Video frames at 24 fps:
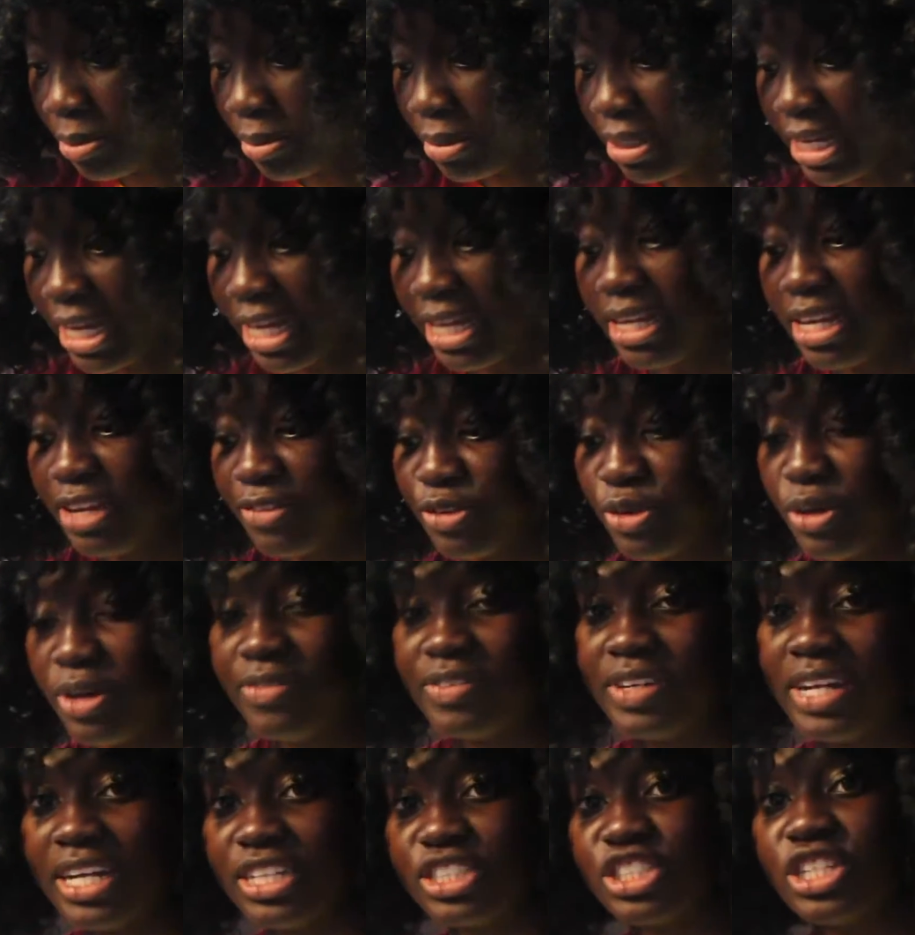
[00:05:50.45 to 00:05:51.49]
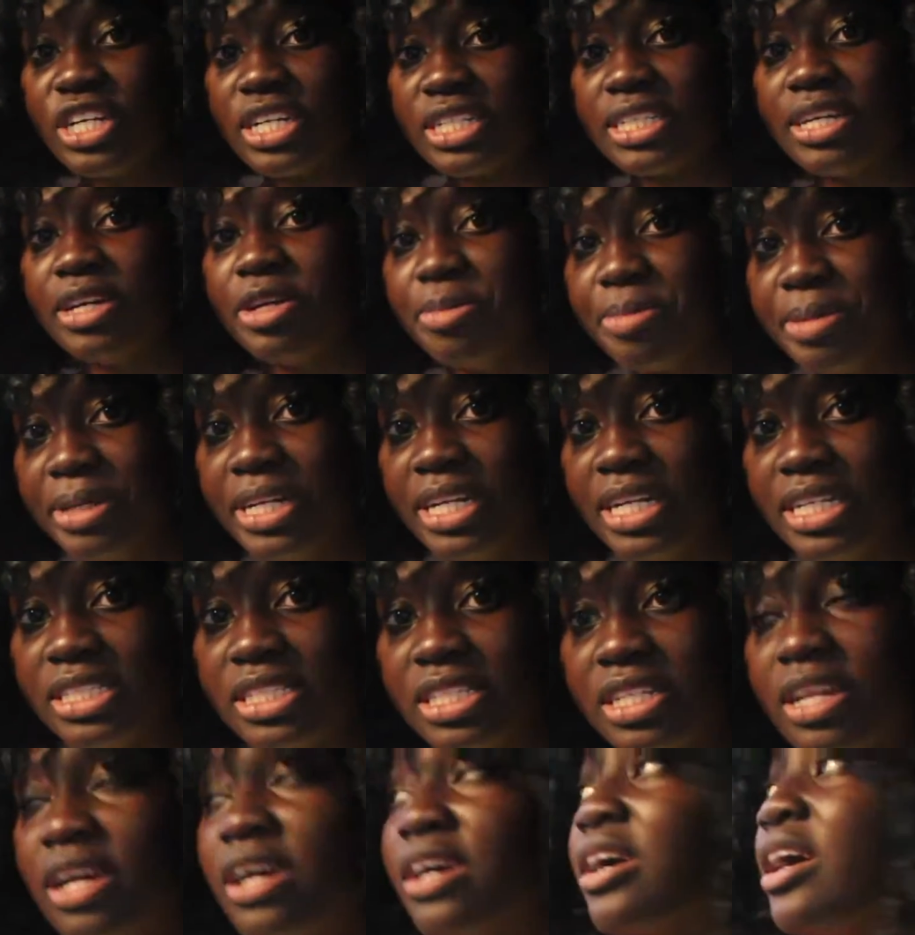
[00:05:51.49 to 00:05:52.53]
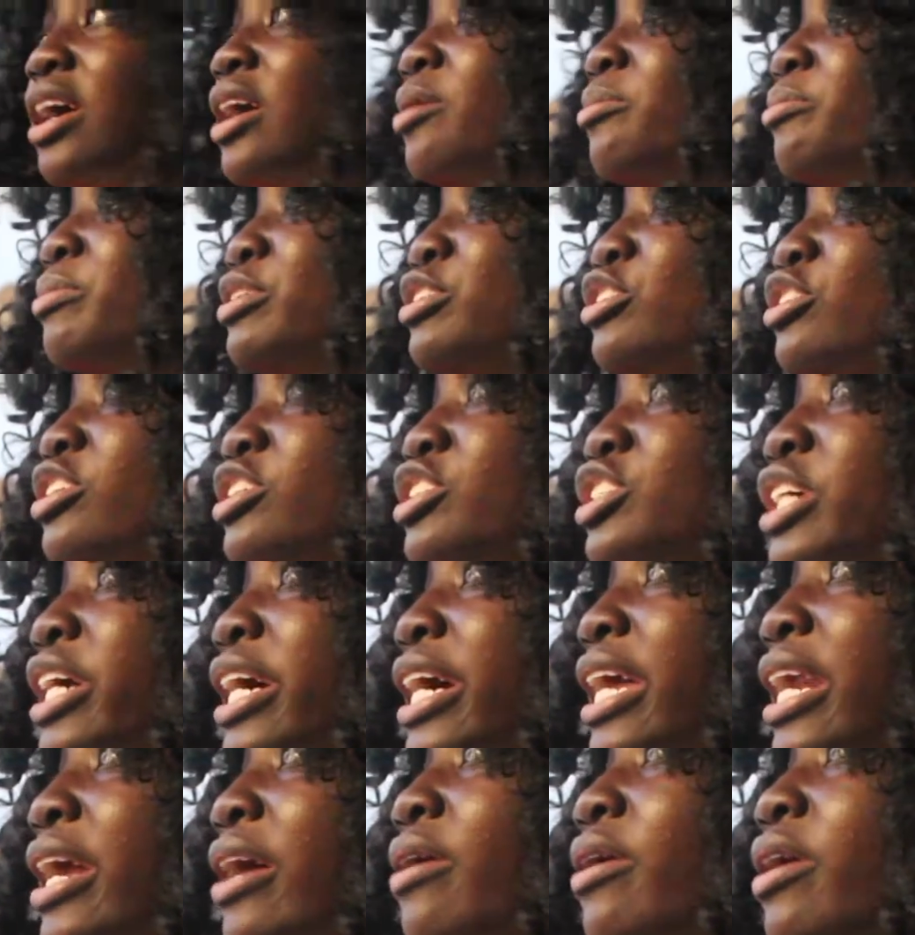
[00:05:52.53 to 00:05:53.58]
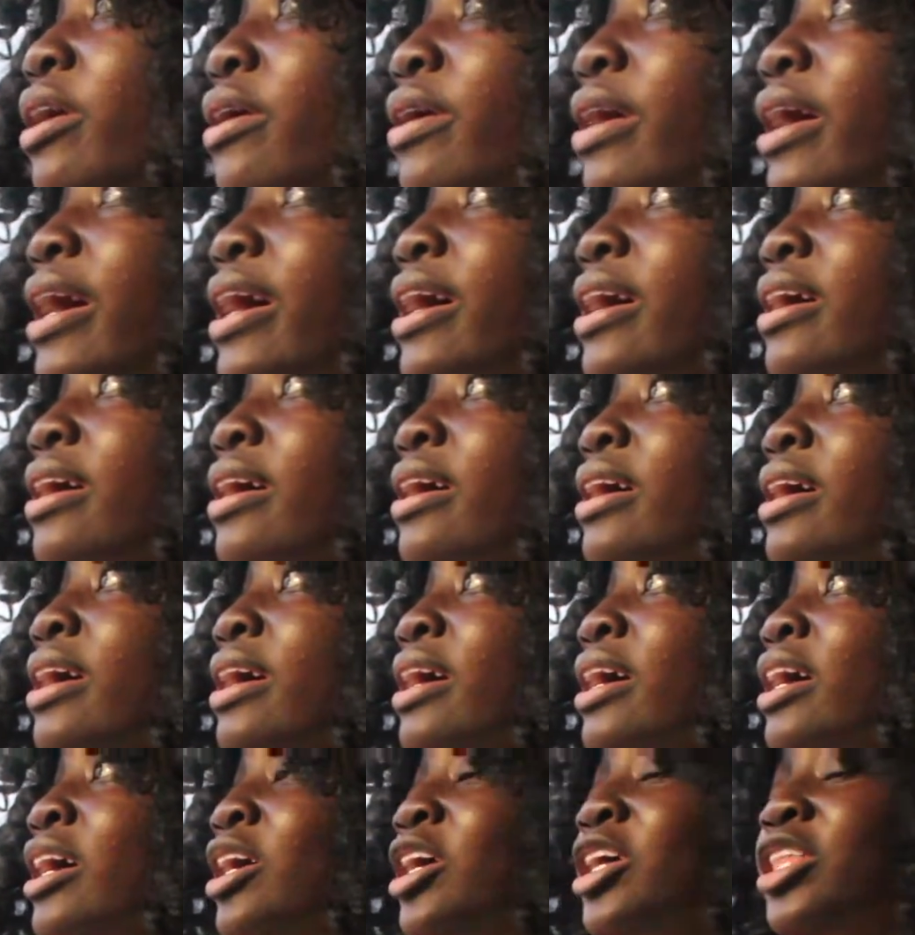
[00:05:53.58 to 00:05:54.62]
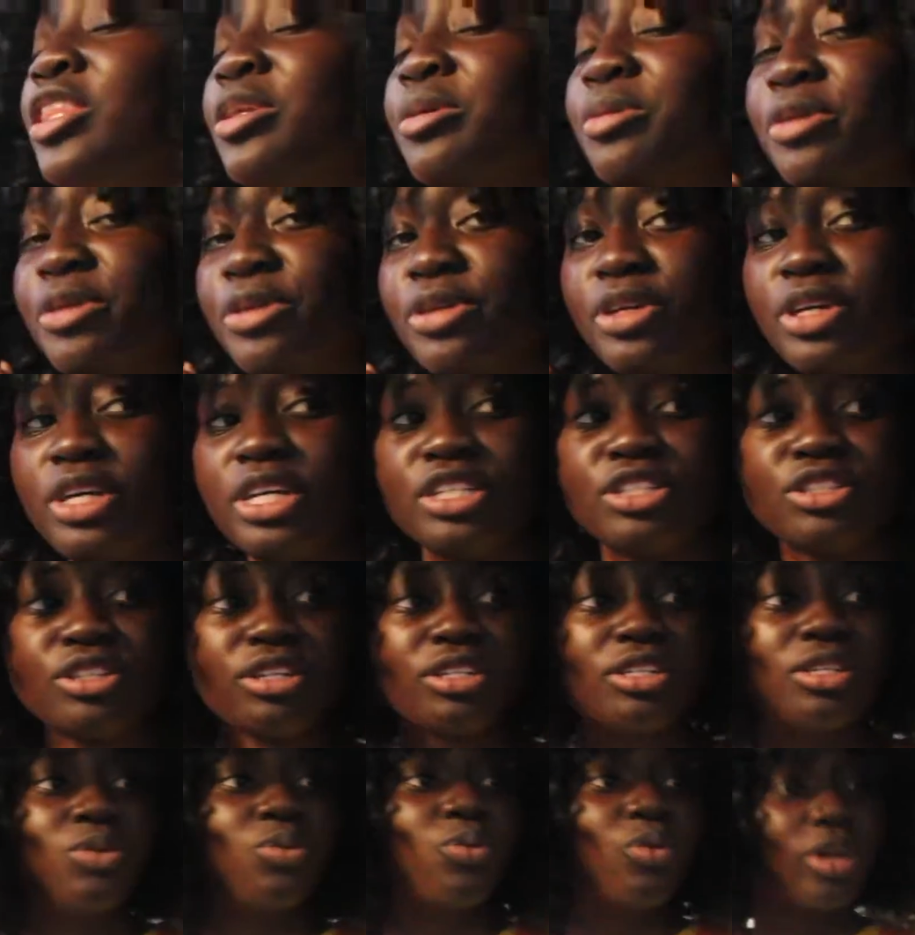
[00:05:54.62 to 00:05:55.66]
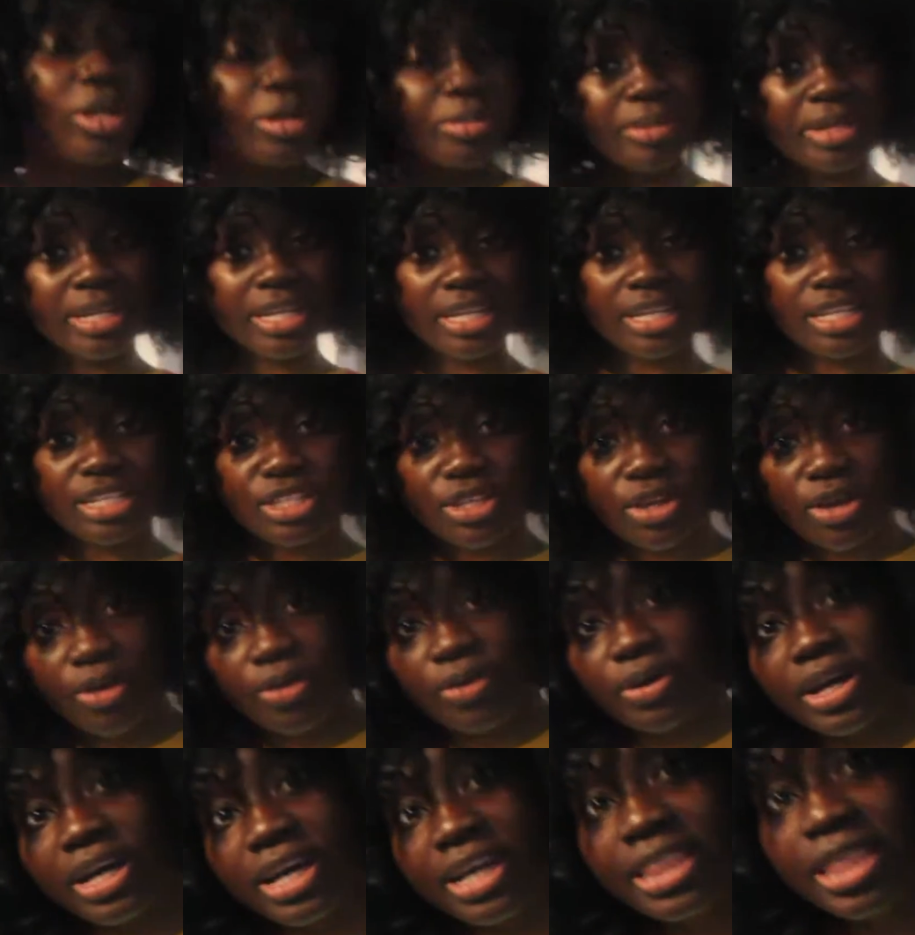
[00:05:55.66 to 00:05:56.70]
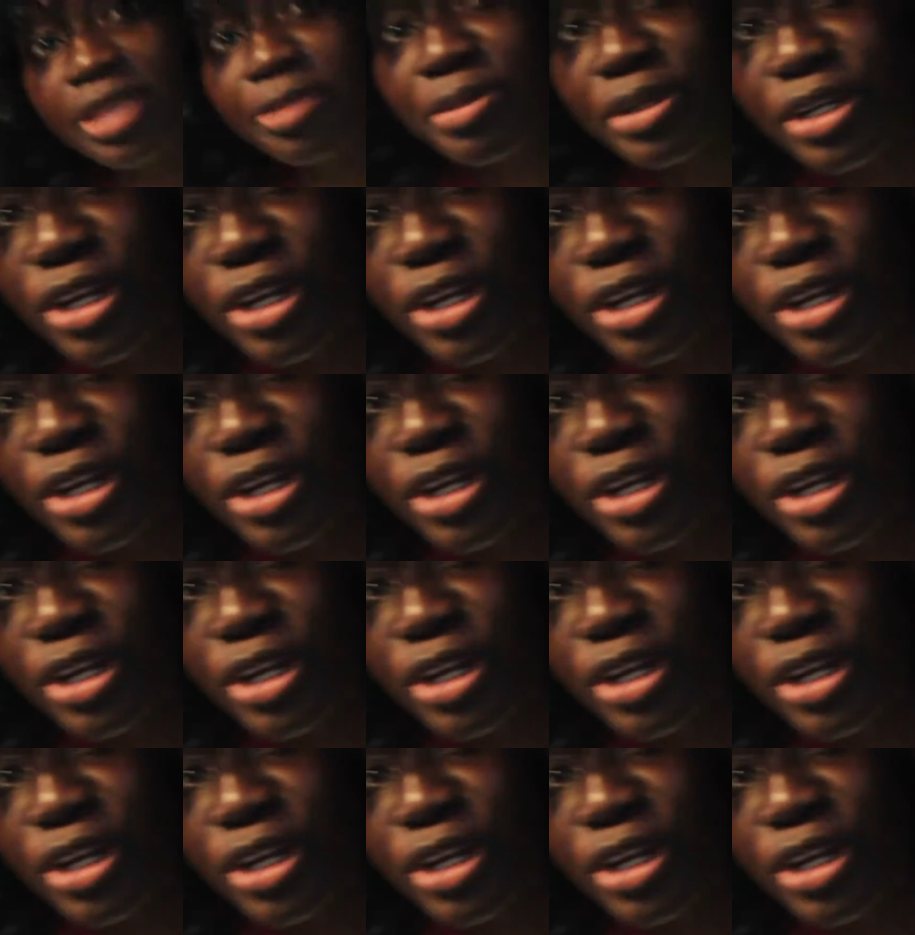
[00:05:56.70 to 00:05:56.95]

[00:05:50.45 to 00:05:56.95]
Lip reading: But yeah, if you have not checked out AbenaAnsah.com, be sure to check it out. Okay, it starts in 1 minute, so let